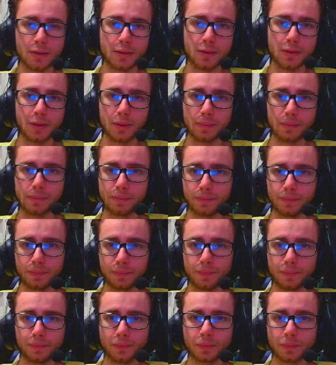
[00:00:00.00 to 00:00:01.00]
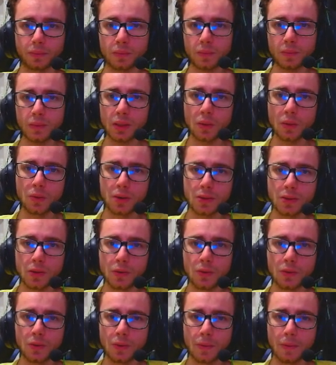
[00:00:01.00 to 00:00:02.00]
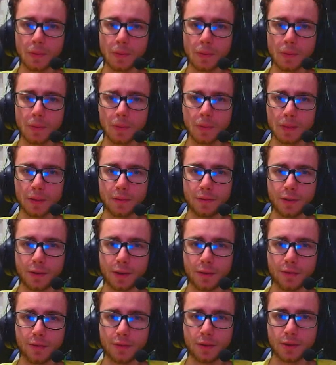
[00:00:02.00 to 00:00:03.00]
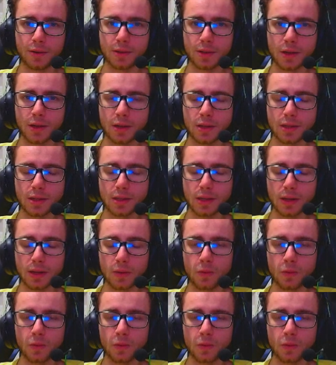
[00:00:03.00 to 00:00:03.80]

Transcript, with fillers: 9 and 30. 43, 1 and first, 9 and